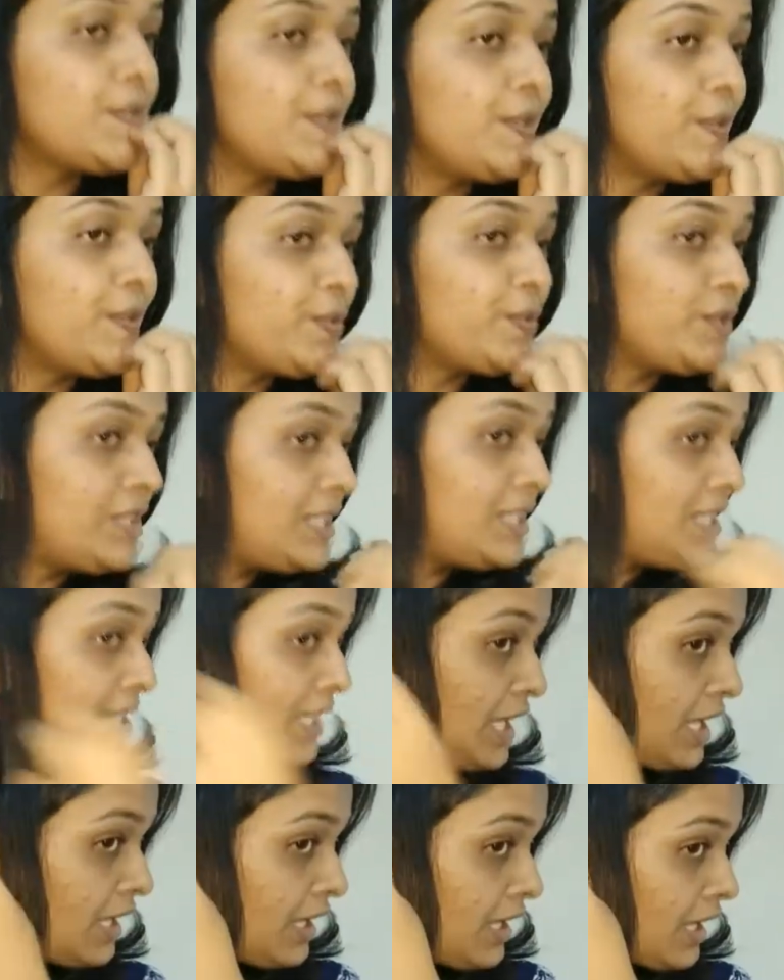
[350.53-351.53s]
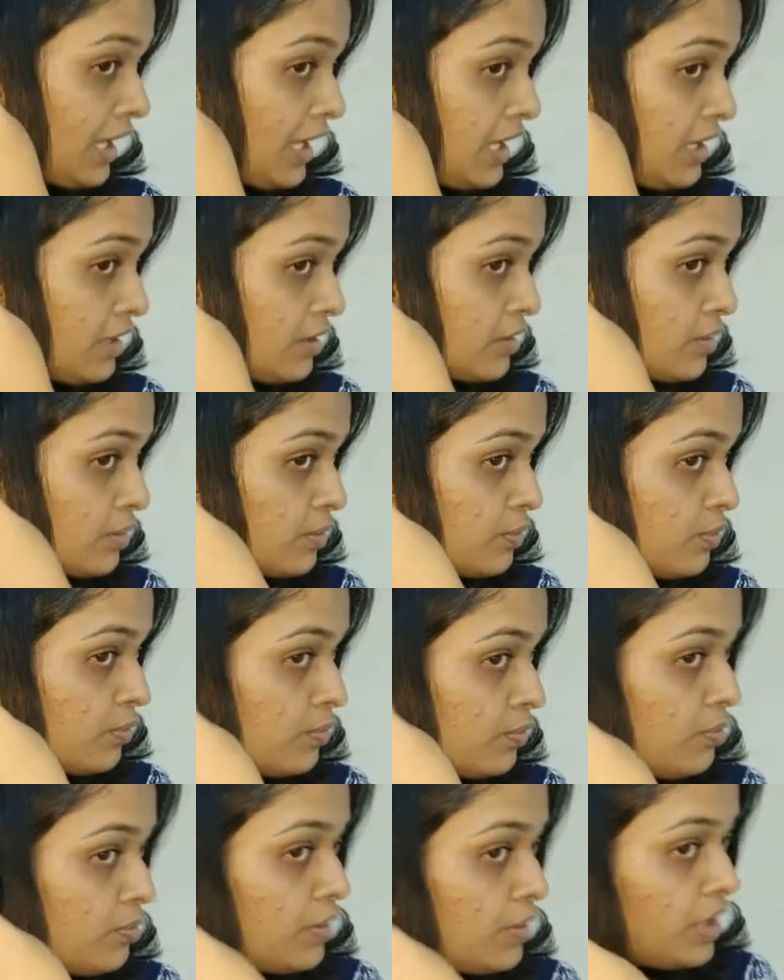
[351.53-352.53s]
you take care
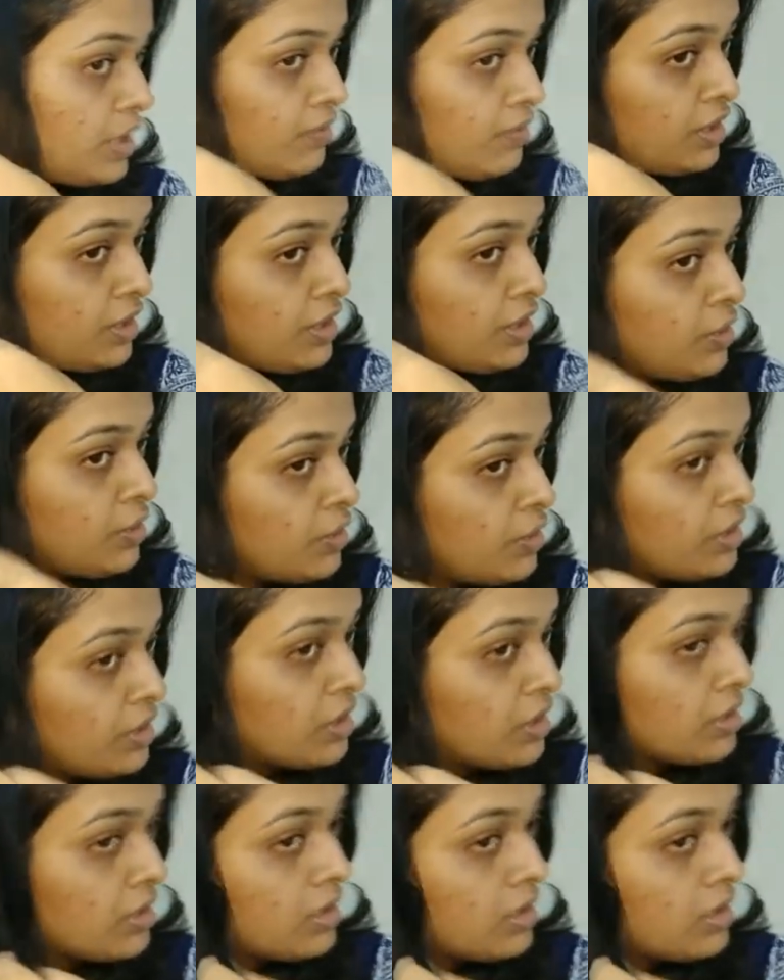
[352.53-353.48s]
whenever you're